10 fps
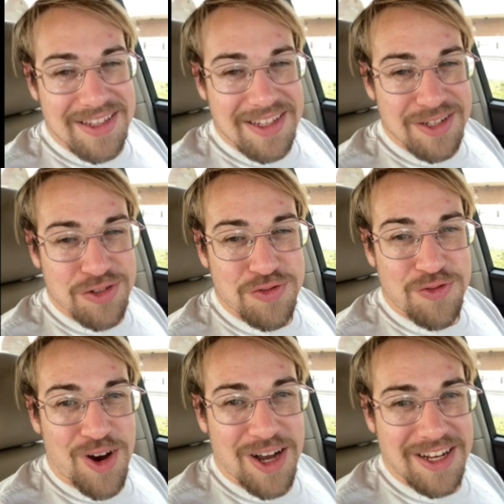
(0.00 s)
is
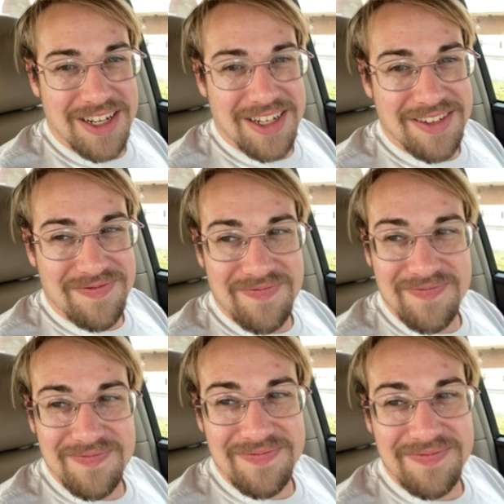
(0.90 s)
fun.
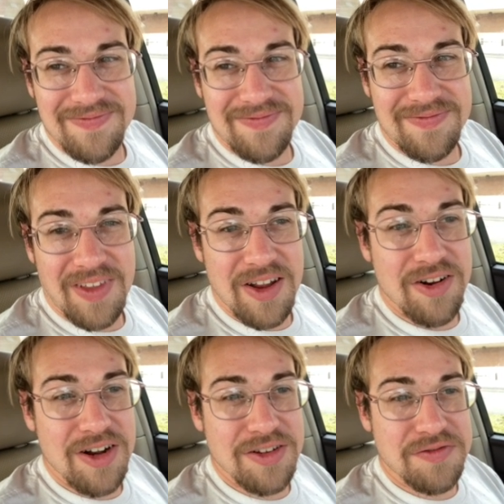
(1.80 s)

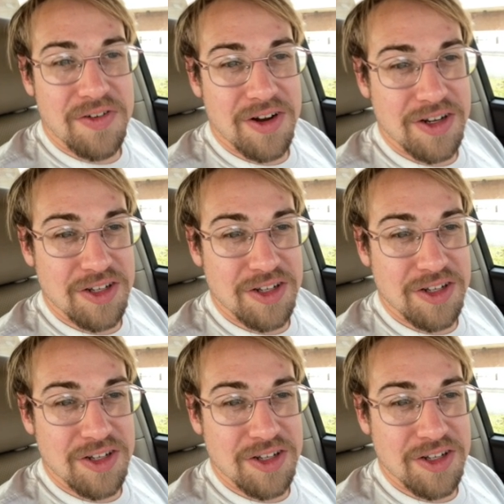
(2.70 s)
Internet is fun.